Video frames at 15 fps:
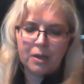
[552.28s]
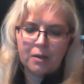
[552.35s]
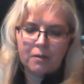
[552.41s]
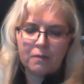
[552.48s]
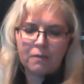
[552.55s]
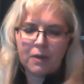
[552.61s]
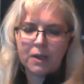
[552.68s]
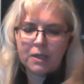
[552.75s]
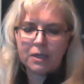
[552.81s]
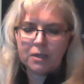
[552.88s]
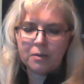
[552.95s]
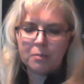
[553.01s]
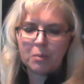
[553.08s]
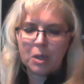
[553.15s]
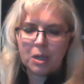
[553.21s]

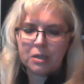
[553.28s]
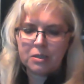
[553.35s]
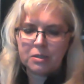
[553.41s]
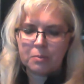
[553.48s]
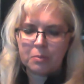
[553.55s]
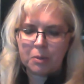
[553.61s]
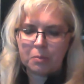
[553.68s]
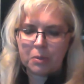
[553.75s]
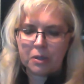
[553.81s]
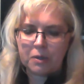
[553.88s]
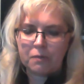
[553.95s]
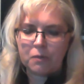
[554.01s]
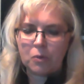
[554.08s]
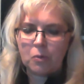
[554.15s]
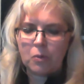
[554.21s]
finding a mate to be
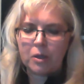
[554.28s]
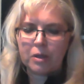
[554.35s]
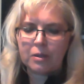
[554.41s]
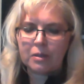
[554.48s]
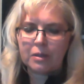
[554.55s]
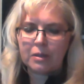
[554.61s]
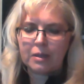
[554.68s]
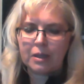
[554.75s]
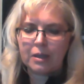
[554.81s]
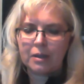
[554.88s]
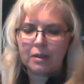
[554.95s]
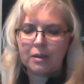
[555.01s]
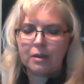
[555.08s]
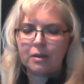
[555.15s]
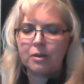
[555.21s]
playful with,
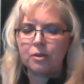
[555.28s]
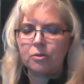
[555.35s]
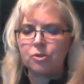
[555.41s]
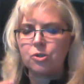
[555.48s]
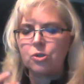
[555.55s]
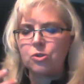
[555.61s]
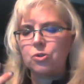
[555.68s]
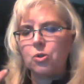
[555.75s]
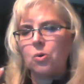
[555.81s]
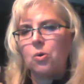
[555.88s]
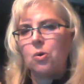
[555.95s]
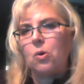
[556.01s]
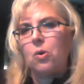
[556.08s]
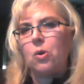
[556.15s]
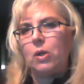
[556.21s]
and your
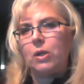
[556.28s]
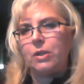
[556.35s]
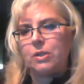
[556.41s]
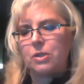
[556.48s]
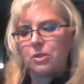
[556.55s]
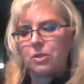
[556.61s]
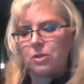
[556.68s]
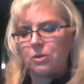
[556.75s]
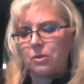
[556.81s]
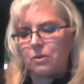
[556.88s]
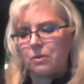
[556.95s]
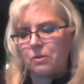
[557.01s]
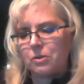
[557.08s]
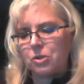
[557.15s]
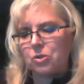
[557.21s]
soul is
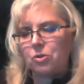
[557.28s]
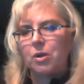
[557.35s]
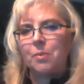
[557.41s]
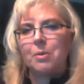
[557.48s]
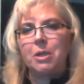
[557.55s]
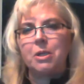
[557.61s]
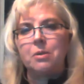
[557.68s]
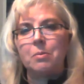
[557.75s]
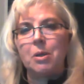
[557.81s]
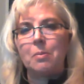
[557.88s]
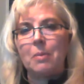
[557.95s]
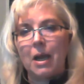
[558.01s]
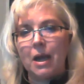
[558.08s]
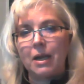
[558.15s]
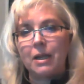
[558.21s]
still screaming to be
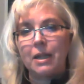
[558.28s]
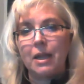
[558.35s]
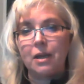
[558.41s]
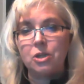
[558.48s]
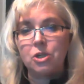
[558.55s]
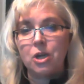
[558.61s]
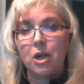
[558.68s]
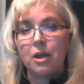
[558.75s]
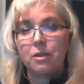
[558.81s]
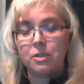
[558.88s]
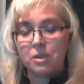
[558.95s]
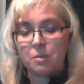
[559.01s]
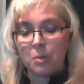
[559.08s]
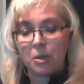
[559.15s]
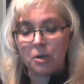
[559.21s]
back in that child
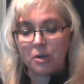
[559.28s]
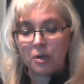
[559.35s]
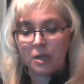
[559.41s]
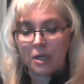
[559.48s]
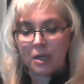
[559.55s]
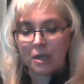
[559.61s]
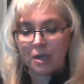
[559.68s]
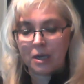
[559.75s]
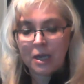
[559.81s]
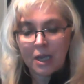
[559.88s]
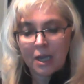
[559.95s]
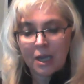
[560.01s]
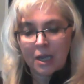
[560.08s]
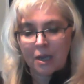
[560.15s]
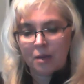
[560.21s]
spirit again,
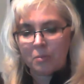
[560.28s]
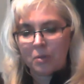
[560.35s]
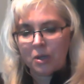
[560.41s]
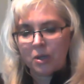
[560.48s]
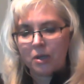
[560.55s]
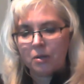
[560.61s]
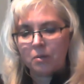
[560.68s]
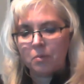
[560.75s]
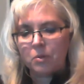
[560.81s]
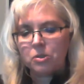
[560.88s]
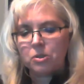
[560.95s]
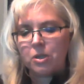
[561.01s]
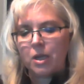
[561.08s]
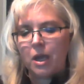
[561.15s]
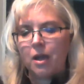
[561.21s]
and be able
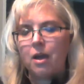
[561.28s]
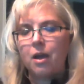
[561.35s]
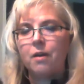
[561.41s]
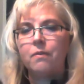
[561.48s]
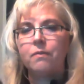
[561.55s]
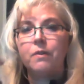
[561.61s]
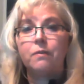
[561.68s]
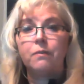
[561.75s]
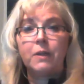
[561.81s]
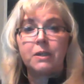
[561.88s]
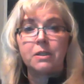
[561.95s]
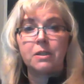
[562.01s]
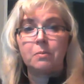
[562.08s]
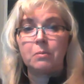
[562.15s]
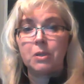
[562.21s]
to have the
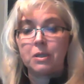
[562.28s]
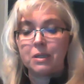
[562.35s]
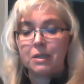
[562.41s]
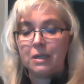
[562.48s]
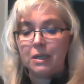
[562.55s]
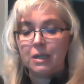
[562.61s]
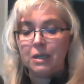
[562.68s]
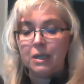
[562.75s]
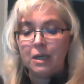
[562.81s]
flexibility.